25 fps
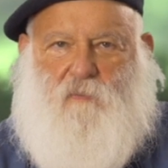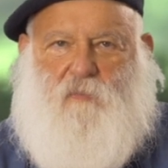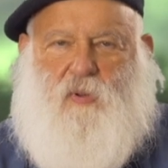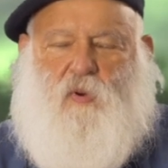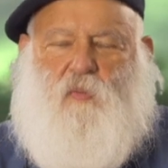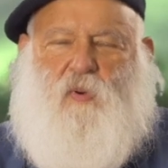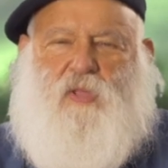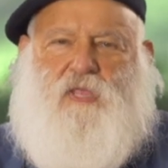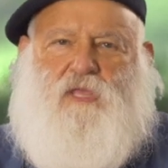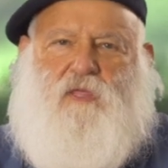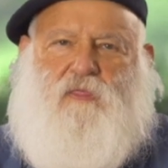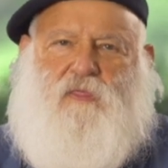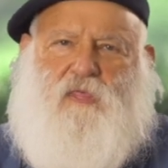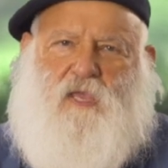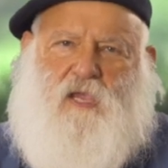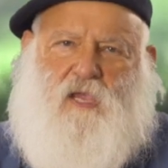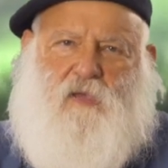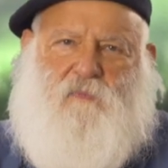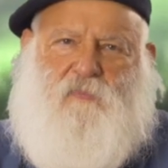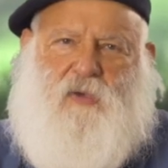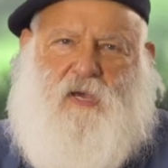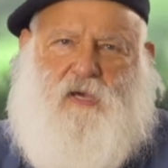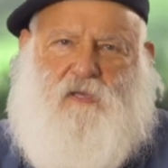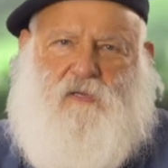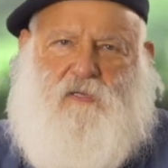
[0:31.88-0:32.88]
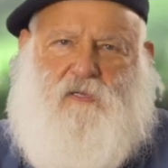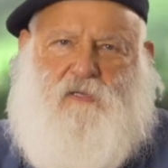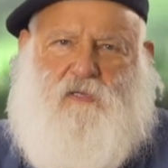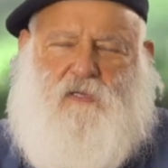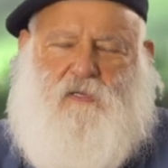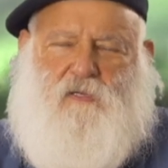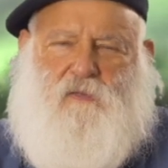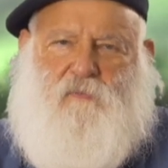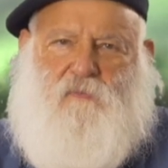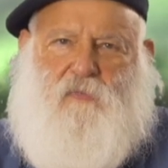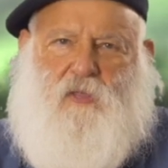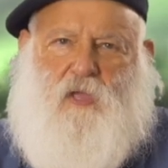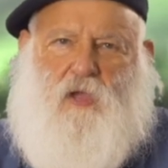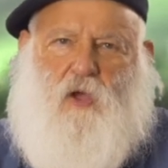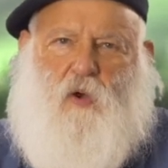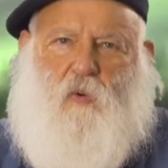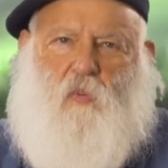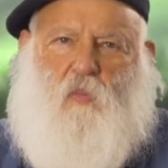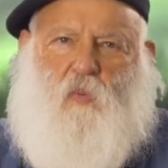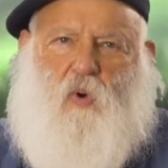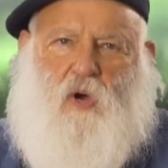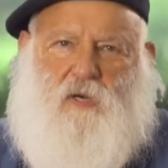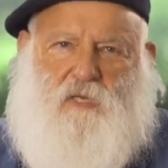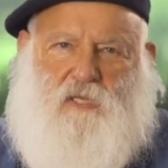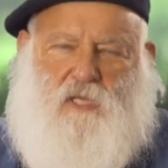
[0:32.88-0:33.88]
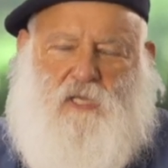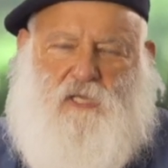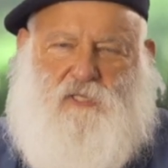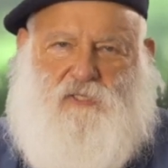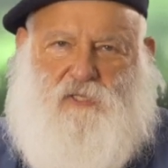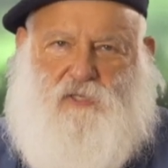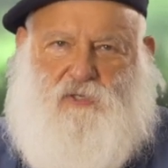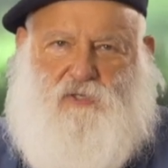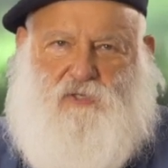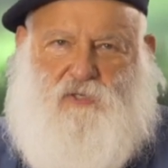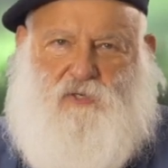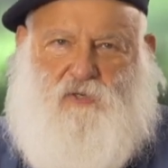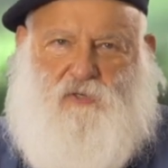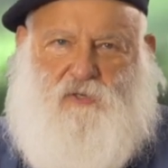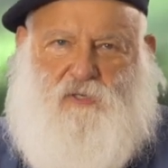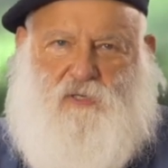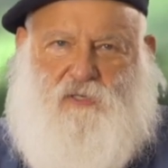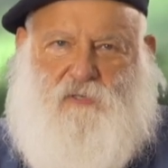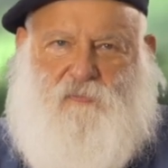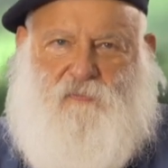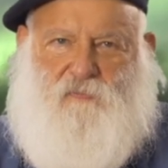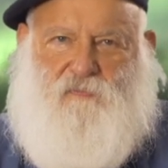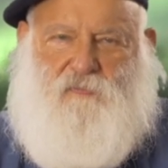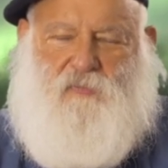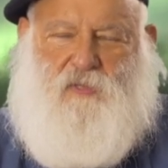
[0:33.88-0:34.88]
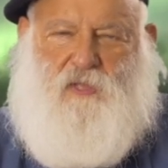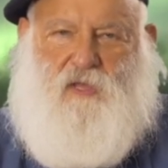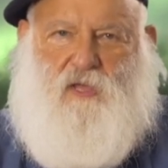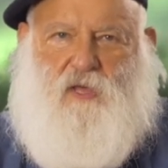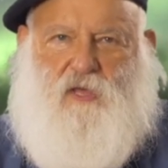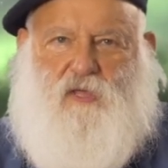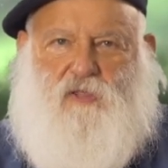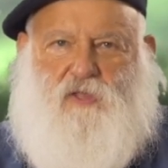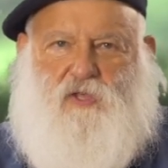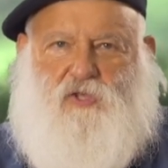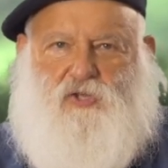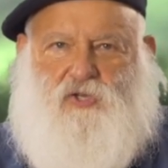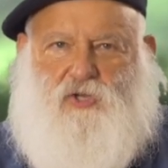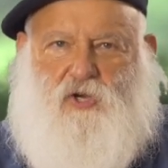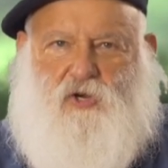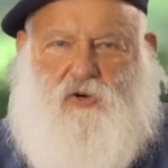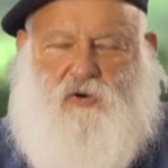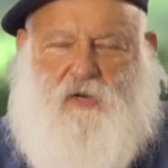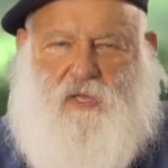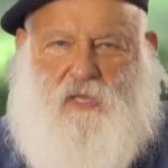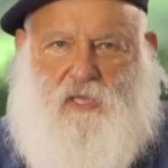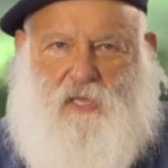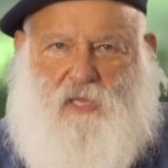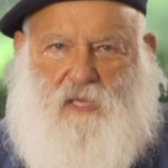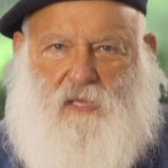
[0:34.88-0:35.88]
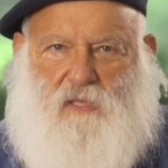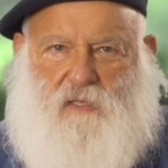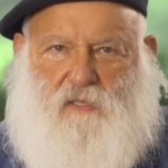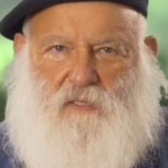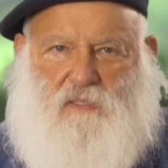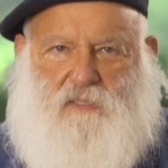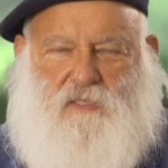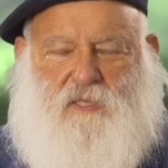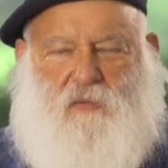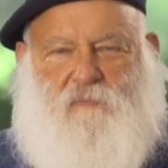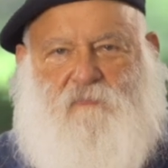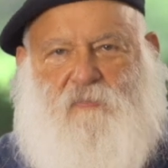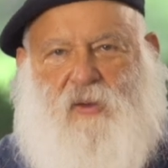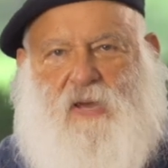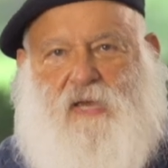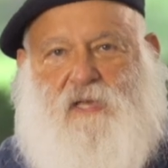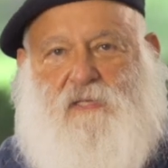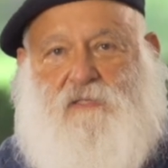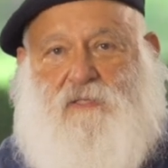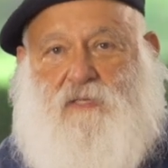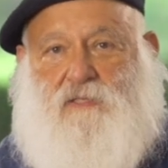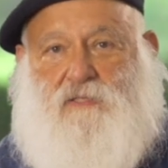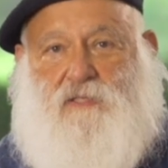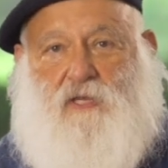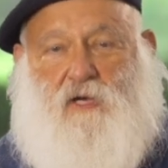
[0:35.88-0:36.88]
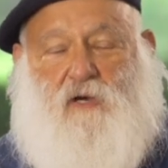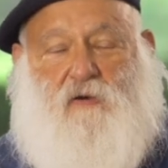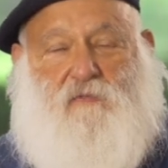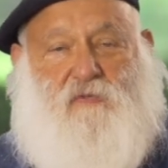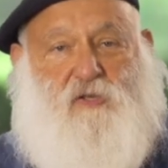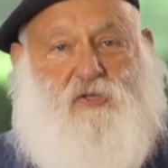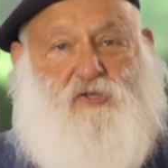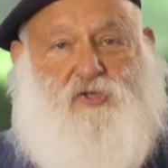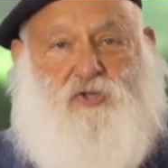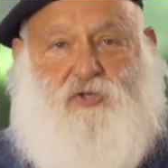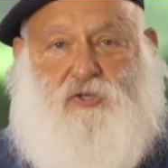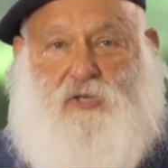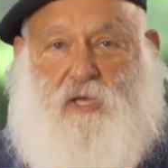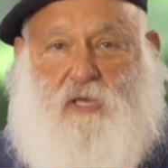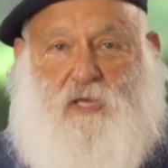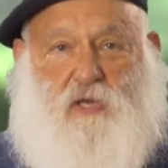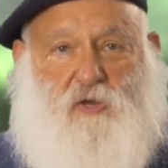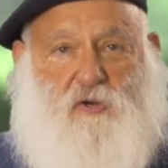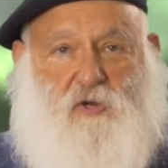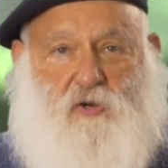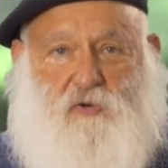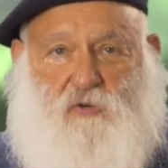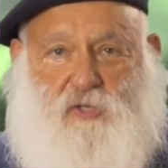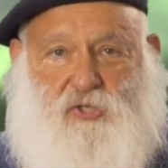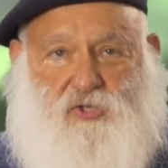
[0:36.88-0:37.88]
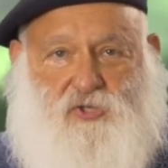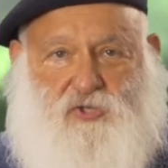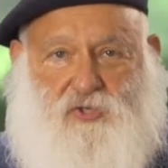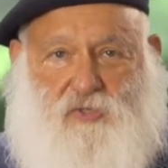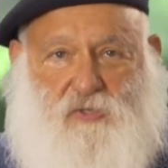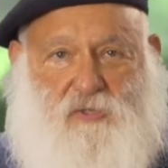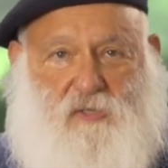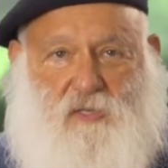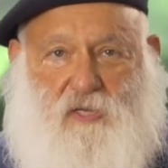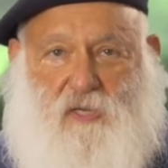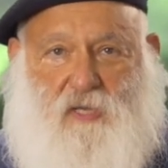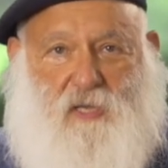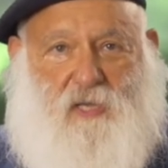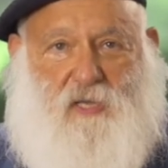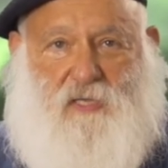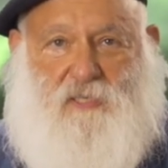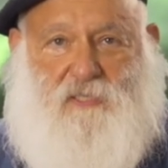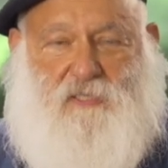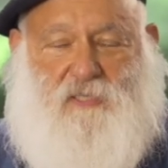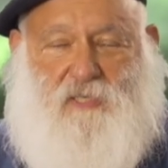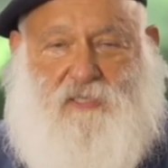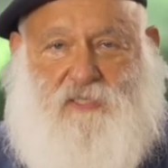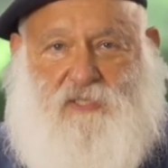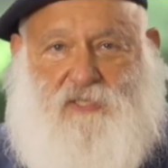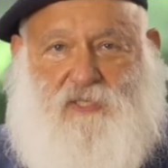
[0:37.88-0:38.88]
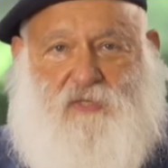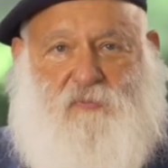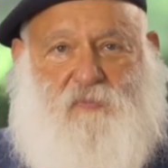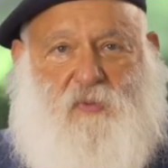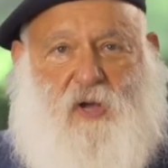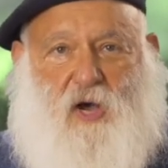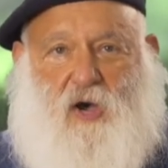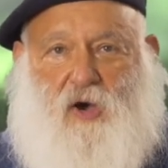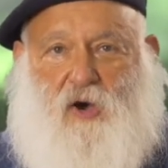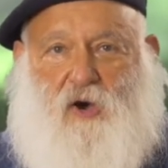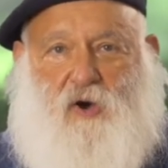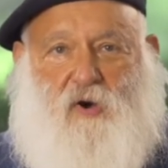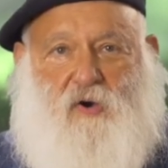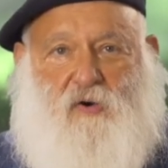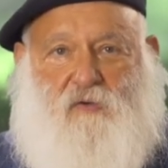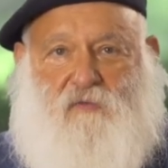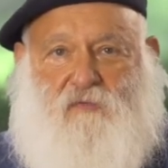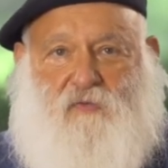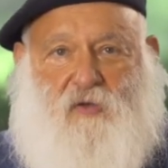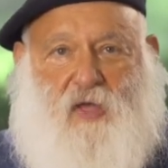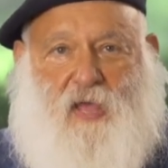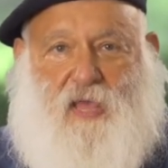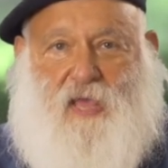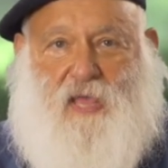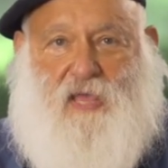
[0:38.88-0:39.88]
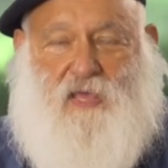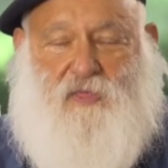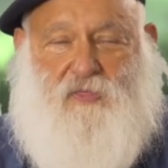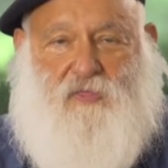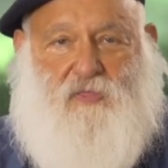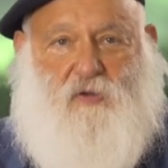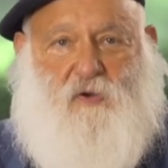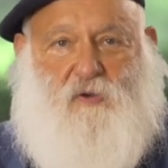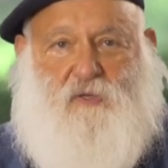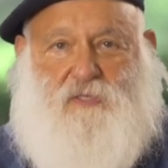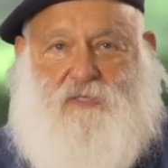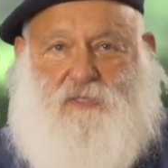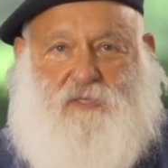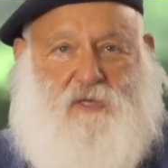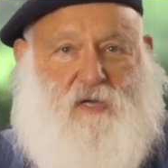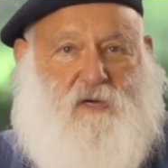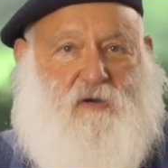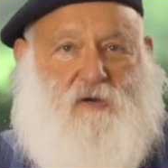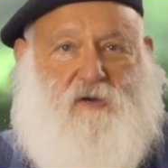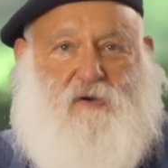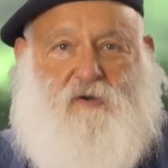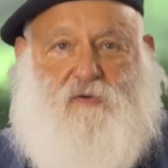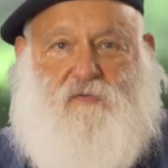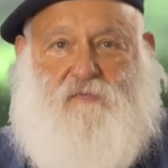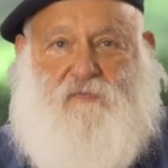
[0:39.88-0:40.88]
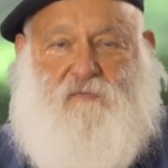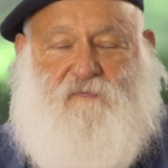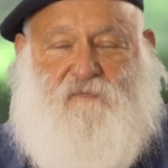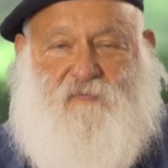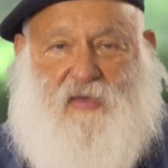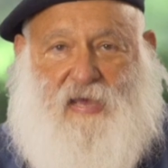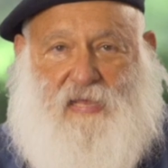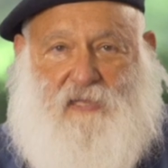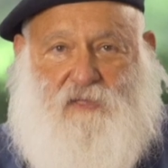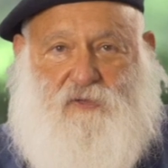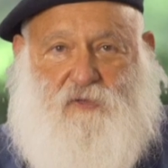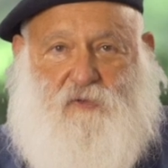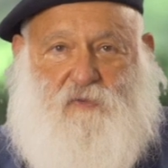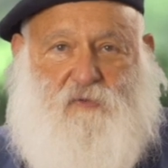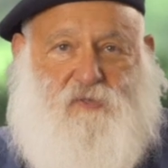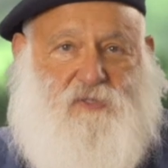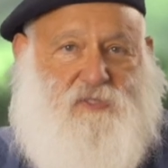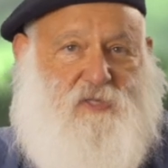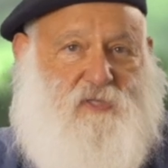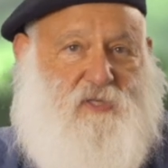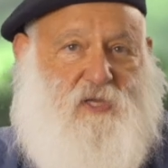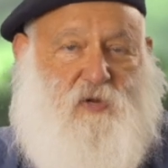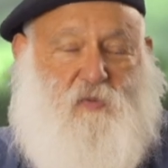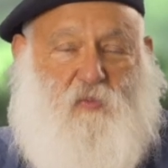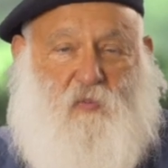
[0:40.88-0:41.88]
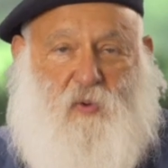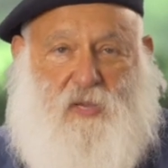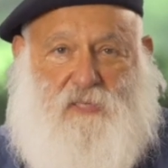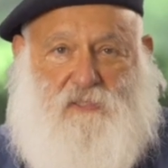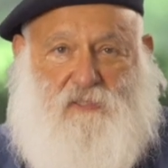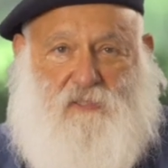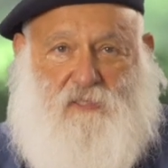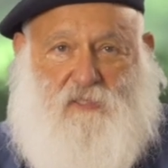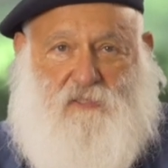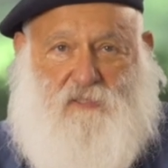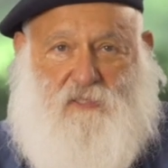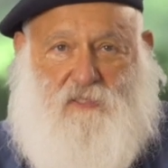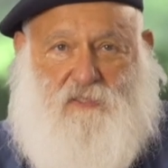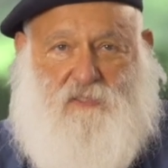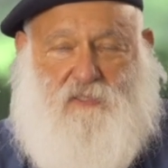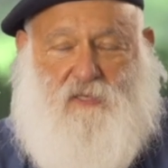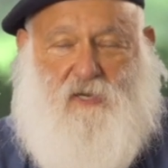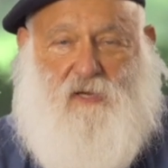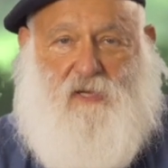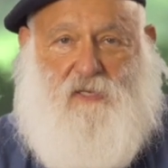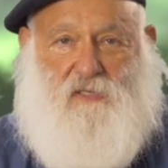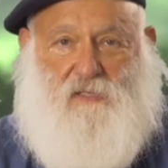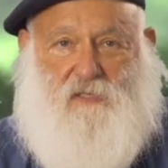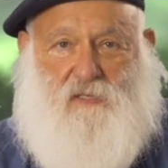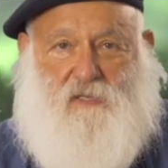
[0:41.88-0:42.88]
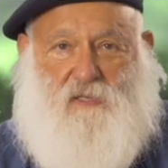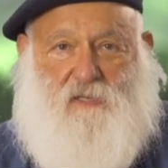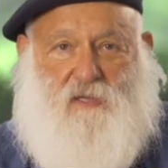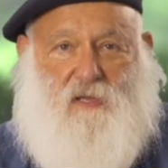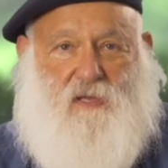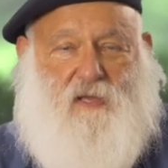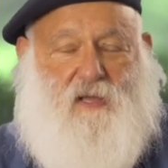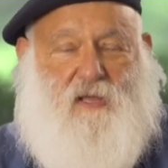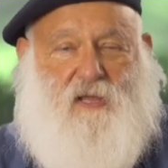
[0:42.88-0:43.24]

But when you think about it, what is the Torah? The Torah is the basis of the Judeo Christian system of ethos, of values in Western society.